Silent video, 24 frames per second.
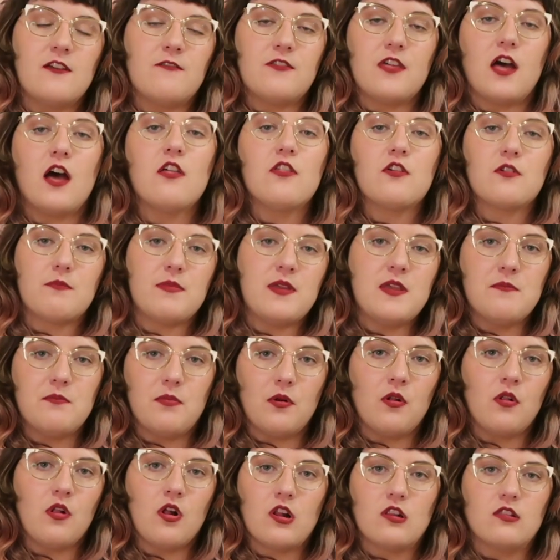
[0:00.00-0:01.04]
If the other
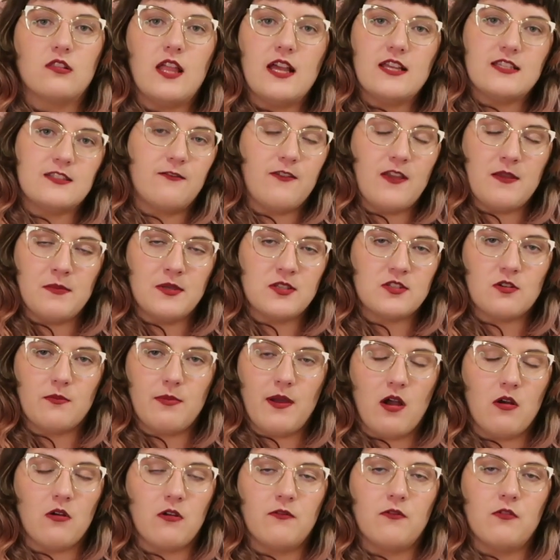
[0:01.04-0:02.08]
people are less famous or
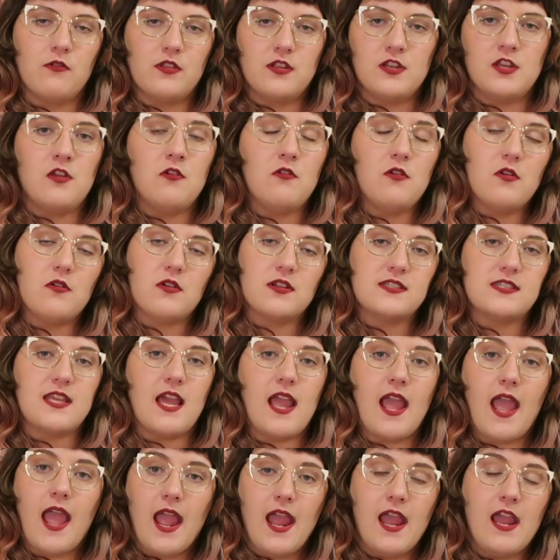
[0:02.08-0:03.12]
powerful than you, you can
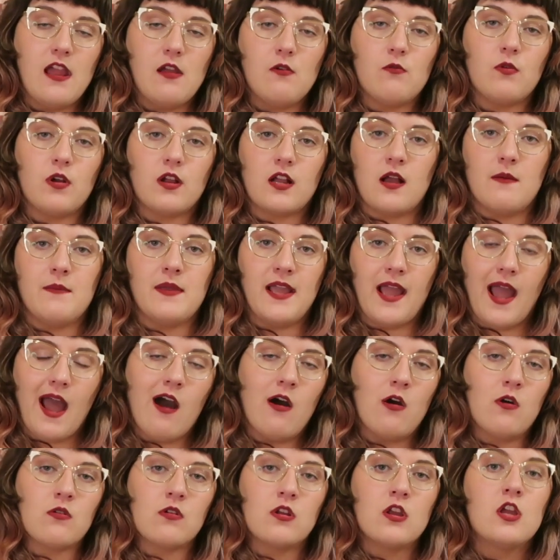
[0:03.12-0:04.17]
say, hey, we're coming
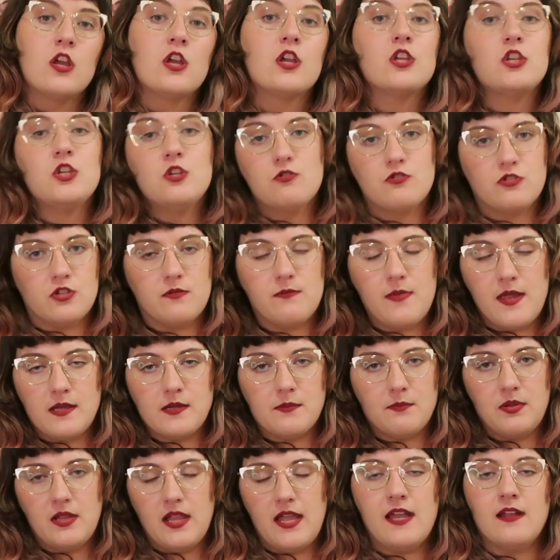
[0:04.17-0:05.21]
out, you should make
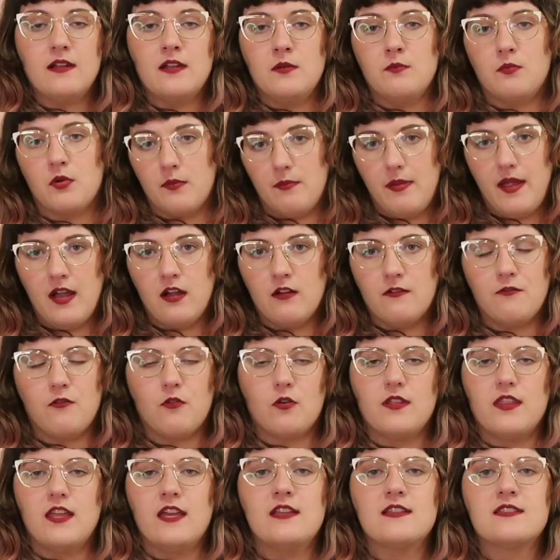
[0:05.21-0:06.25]
a plan and prepare
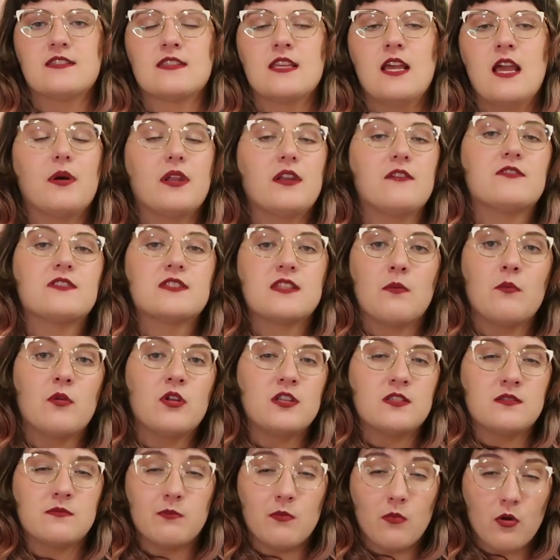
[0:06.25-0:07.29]
for this. But if someone
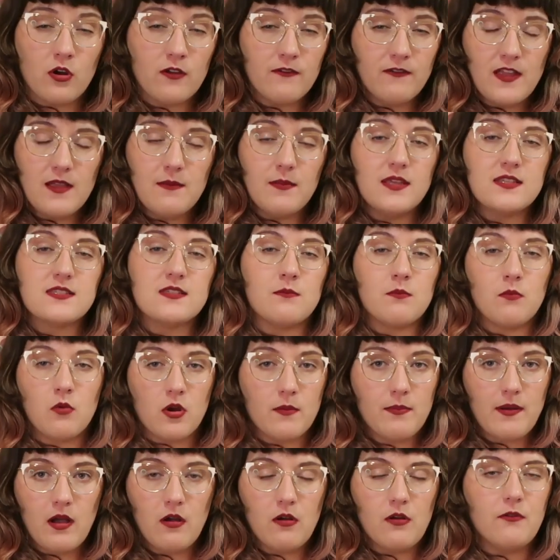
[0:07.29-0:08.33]
is more famous and
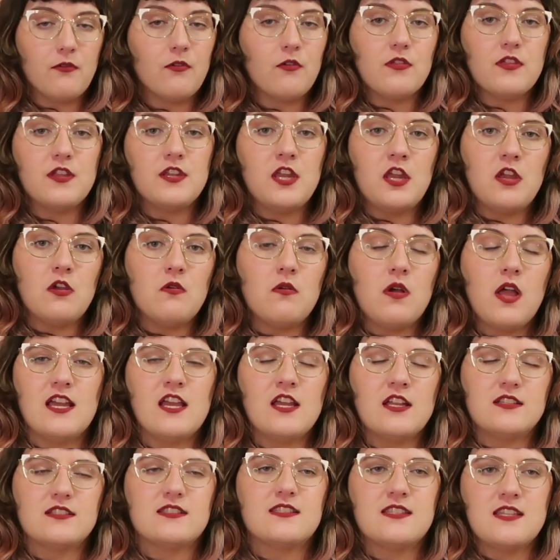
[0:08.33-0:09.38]
more powerful than you,
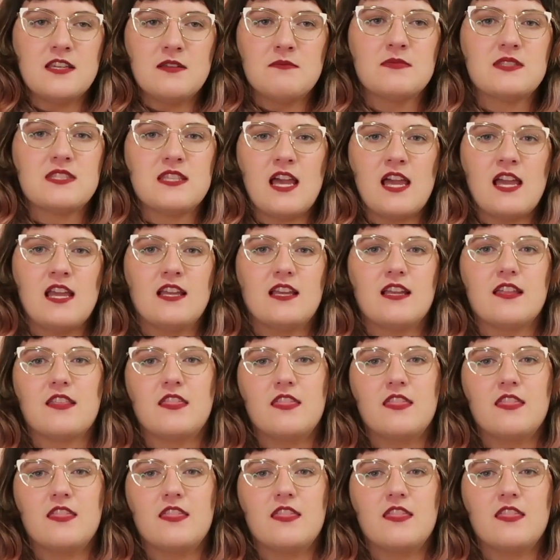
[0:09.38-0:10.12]
it seems like